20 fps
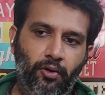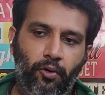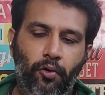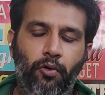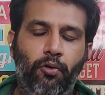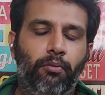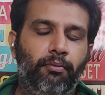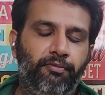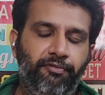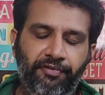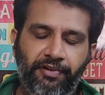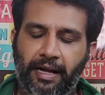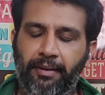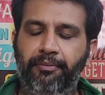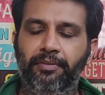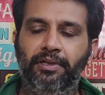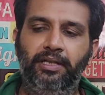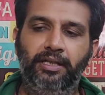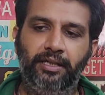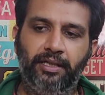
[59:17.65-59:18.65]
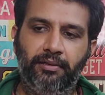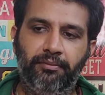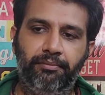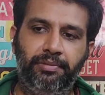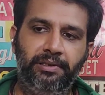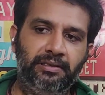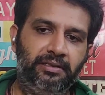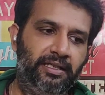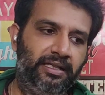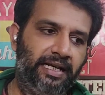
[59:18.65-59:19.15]
home, family,
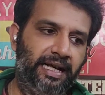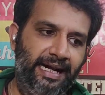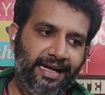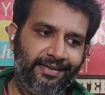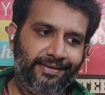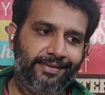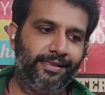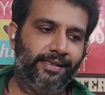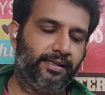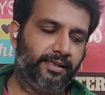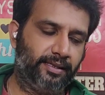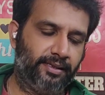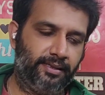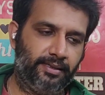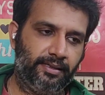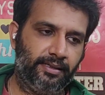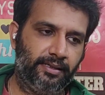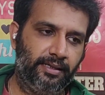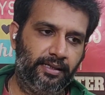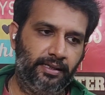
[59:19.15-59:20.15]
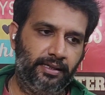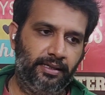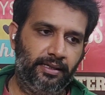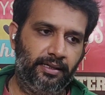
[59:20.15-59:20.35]
and building assets.